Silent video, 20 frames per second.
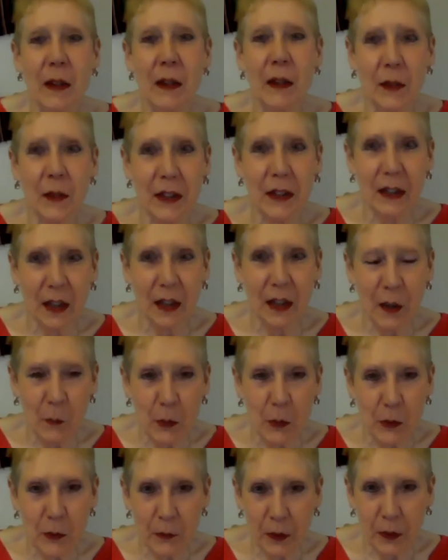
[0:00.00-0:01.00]
We now
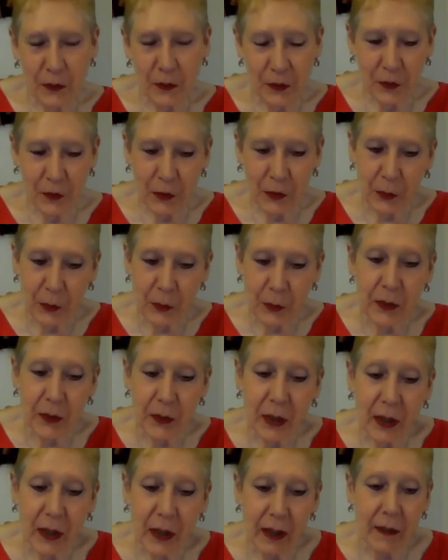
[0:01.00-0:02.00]
move on to
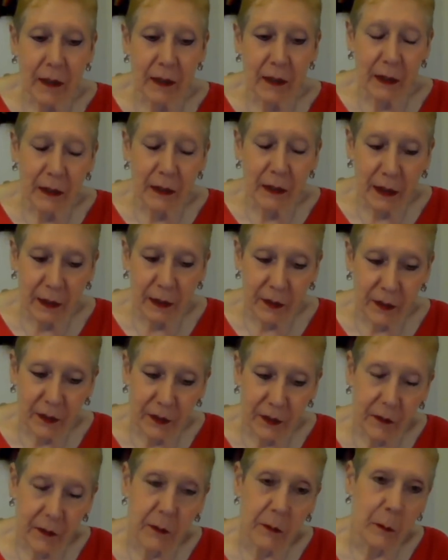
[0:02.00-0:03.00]
the
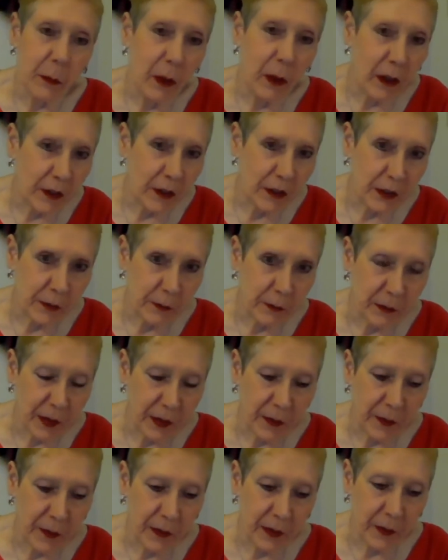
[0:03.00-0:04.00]
next part of
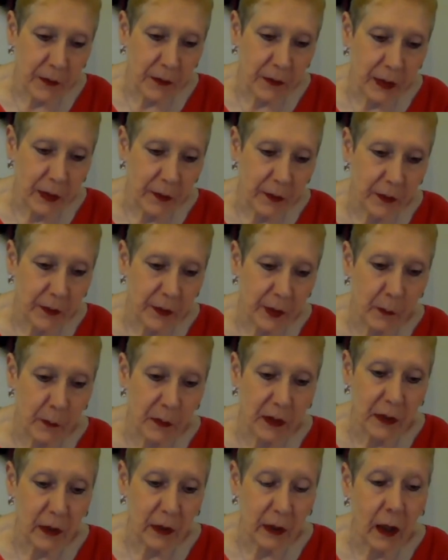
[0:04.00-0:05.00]
this evening's
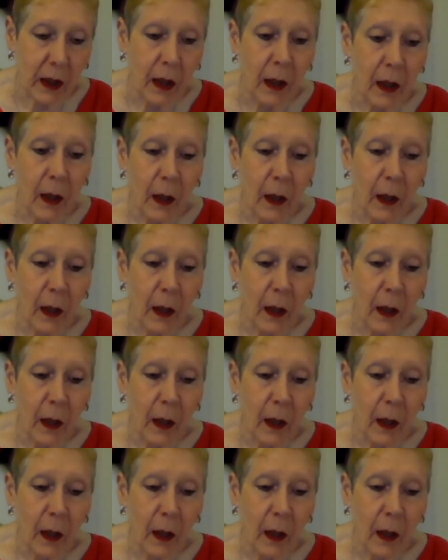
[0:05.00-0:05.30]
seminar,